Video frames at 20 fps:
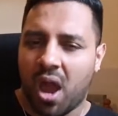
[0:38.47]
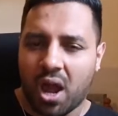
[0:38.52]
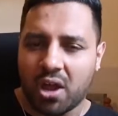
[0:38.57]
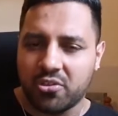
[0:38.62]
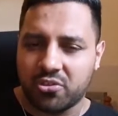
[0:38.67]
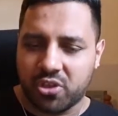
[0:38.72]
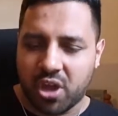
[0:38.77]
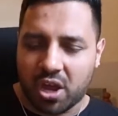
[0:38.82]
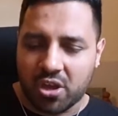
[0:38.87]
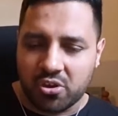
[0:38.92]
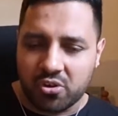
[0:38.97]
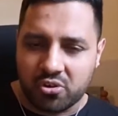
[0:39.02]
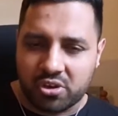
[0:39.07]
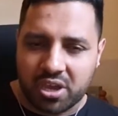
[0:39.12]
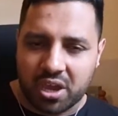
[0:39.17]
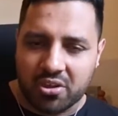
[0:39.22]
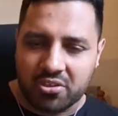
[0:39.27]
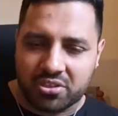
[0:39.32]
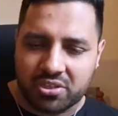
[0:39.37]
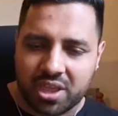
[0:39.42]
And that you
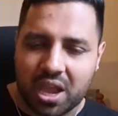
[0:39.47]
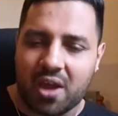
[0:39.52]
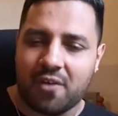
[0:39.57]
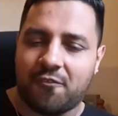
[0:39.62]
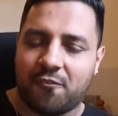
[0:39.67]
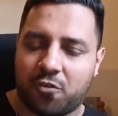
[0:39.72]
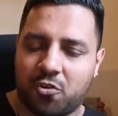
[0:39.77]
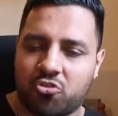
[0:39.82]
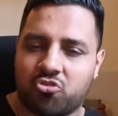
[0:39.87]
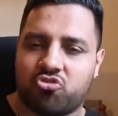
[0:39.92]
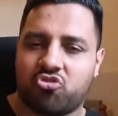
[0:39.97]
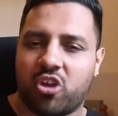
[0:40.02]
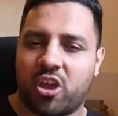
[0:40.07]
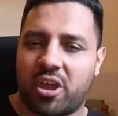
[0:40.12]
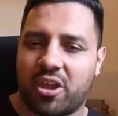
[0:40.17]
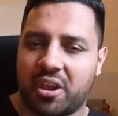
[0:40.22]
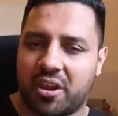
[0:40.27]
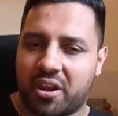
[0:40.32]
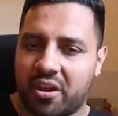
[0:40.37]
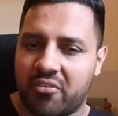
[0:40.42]
get that
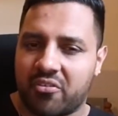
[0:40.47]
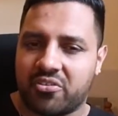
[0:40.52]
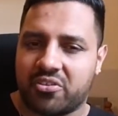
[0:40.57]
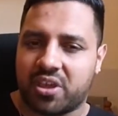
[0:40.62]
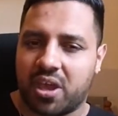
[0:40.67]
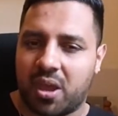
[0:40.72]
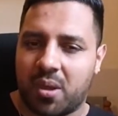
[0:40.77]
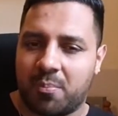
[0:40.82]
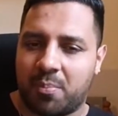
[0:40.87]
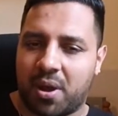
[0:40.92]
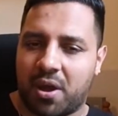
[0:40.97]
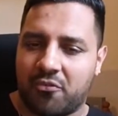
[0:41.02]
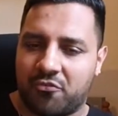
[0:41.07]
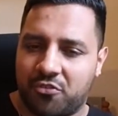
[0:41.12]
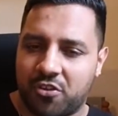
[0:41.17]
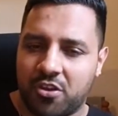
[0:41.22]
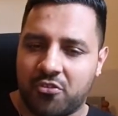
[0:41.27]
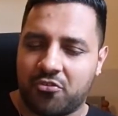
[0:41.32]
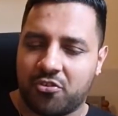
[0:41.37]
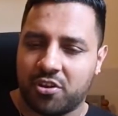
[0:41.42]
frustrated and irritated by
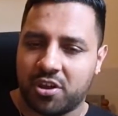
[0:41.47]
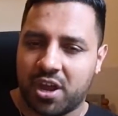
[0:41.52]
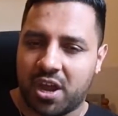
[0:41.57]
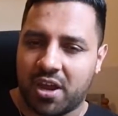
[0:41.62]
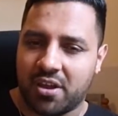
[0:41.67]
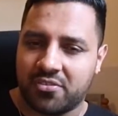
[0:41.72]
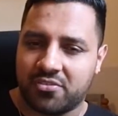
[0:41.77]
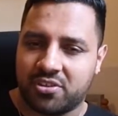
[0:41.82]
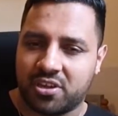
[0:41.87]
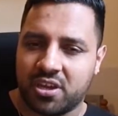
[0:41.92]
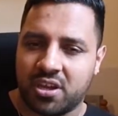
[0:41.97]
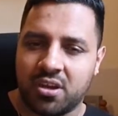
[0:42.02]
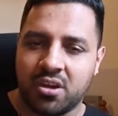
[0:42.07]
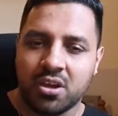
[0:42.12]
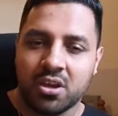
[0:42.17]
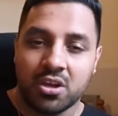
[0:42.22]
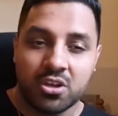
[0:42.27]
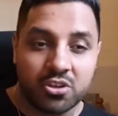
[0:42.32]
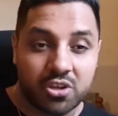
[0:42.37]
FIFA 19.